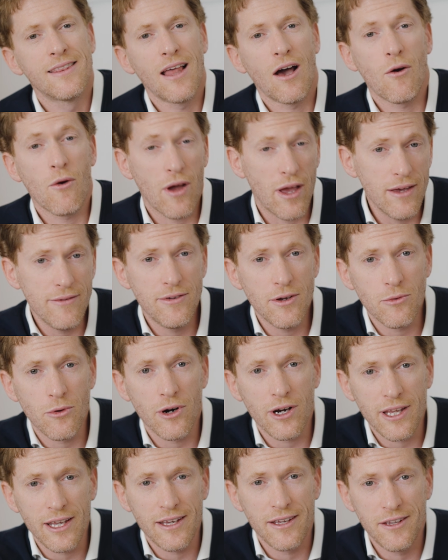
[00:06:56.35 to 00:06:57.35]
Now, if you're
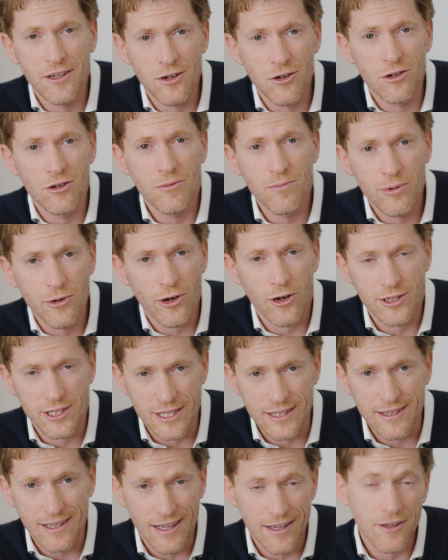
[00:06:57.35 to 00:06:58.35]
working in your own
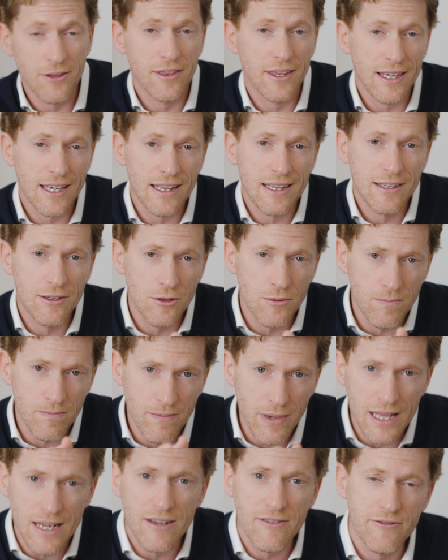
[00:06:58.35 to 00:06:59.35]
project and you think it
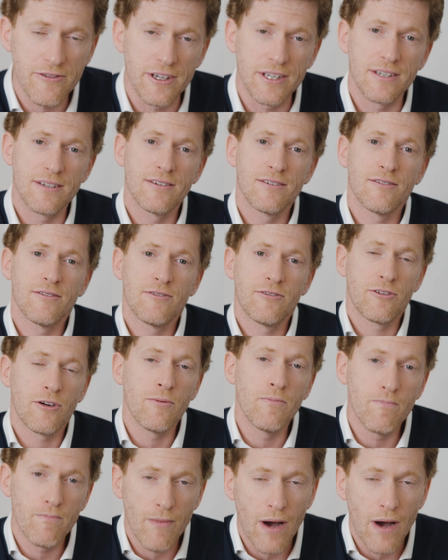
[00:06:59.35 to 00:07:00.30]
could benefit from